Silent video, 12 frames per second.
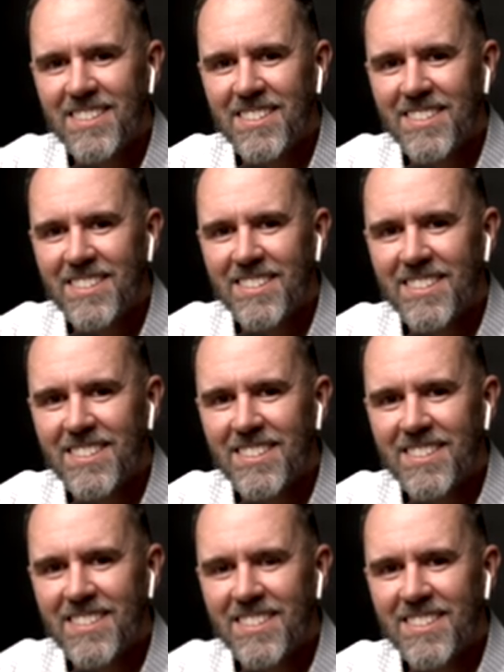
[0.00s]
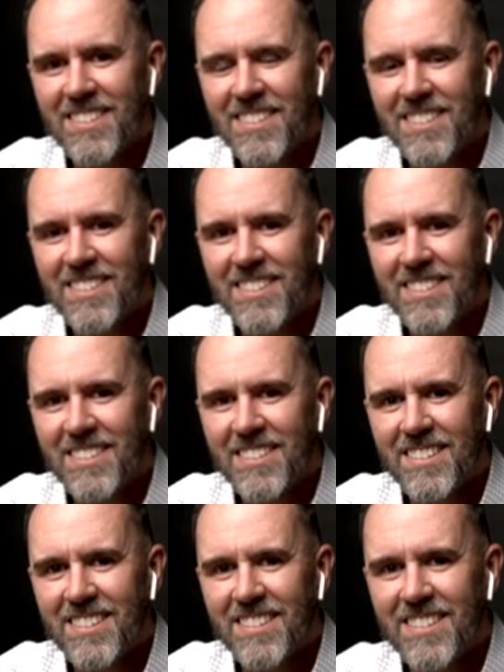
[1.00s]

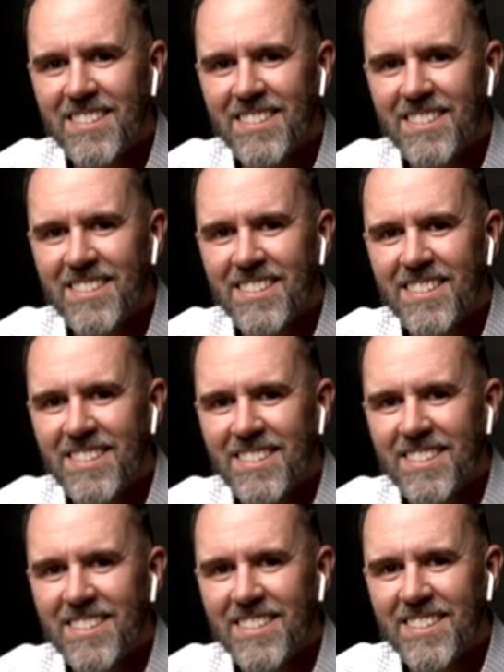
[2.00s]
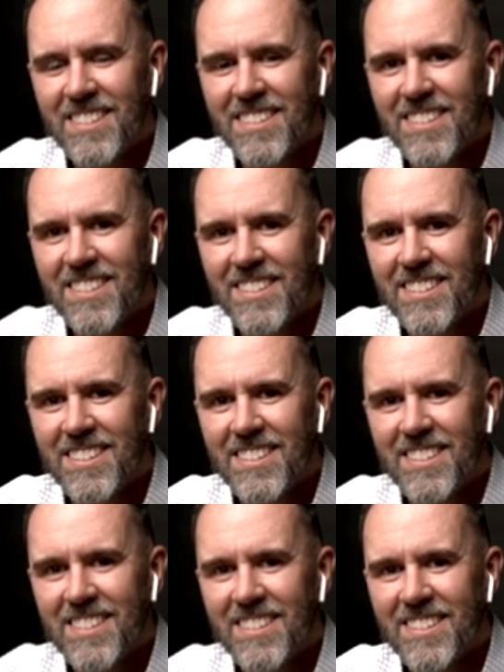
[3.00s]

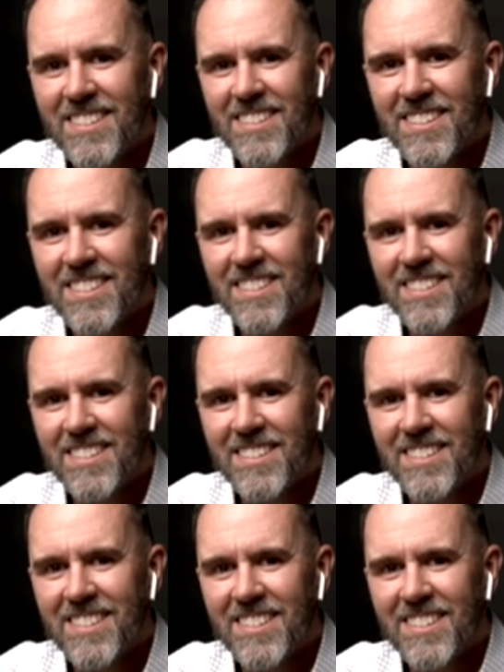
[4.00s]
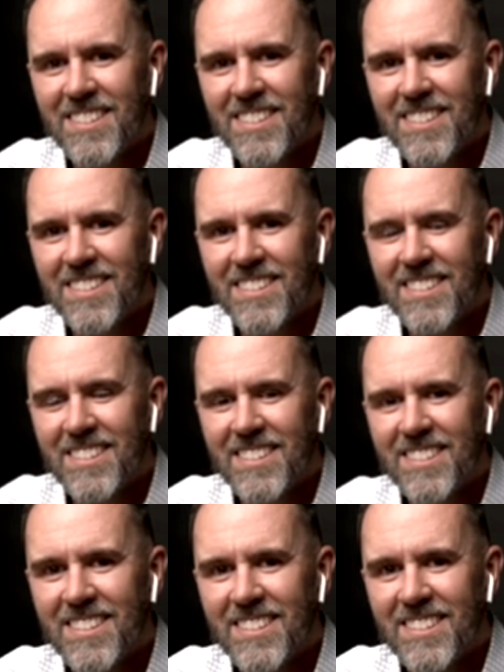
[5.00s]

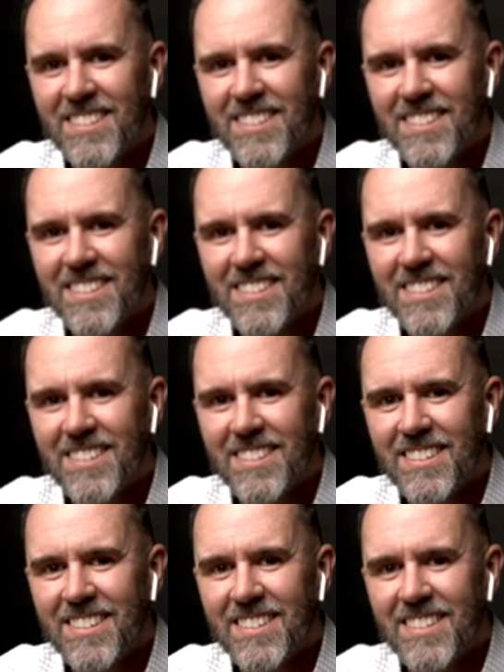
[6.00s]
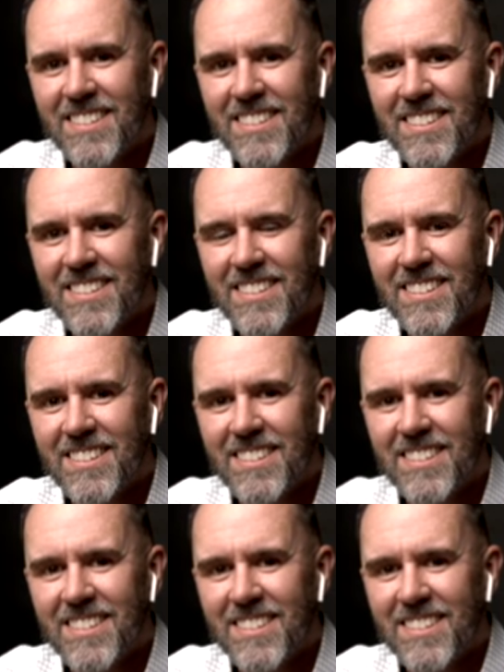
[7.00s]
[no speech]